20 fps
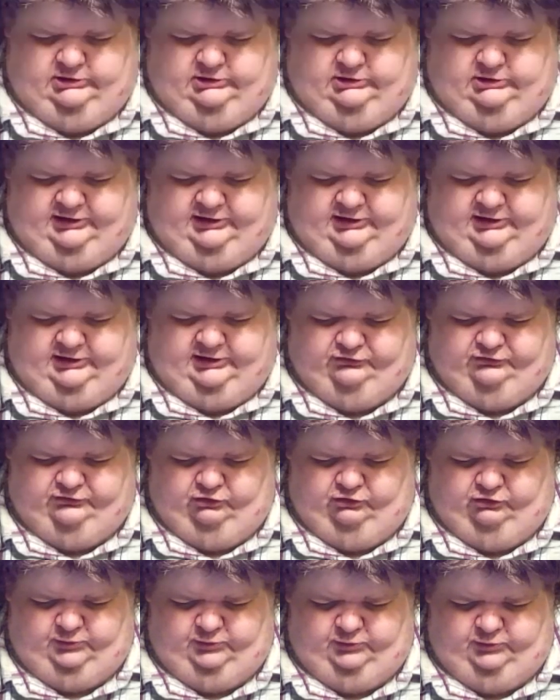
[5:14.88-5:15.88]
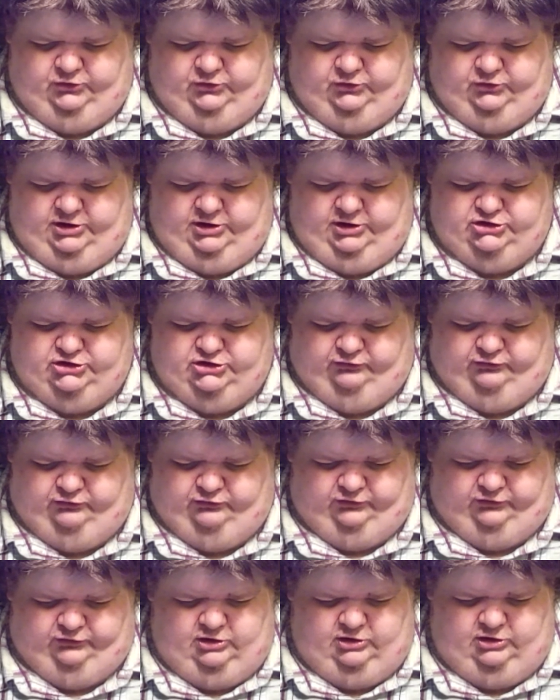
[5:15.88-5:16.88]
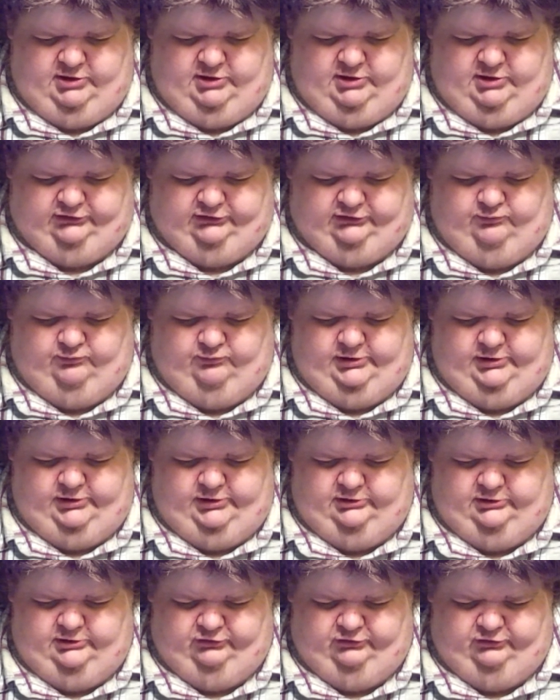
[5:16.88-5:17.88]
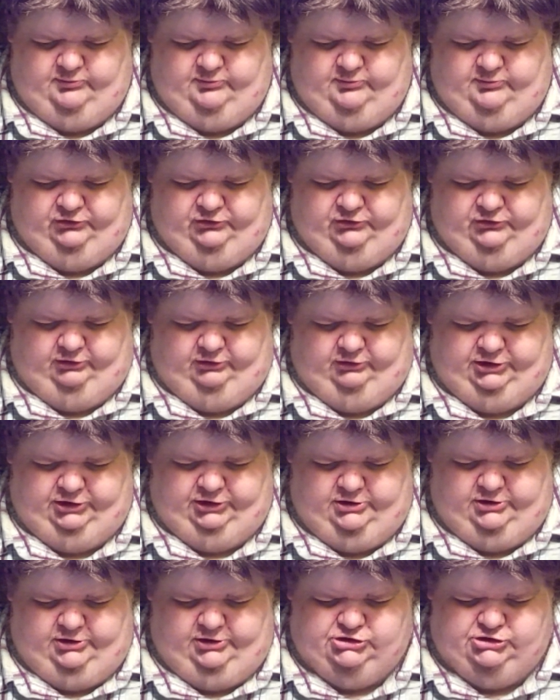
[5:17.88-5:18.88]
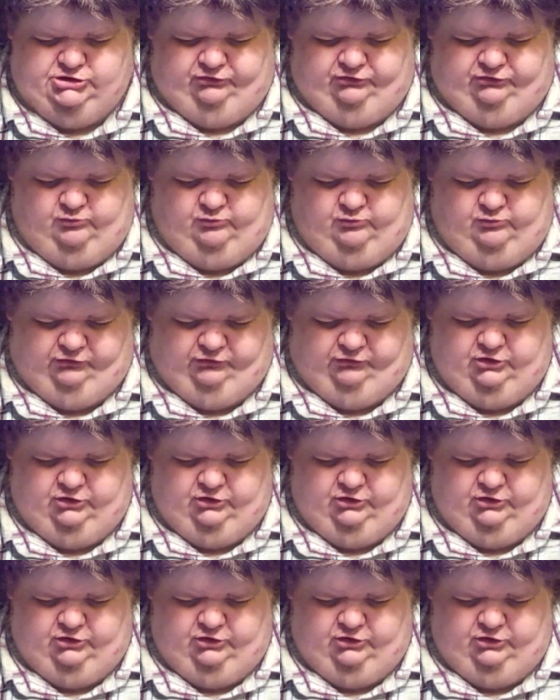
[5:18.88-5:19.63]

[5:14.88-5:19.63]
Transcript: used by the Russians were sent back to Britain to their military colleges or museums.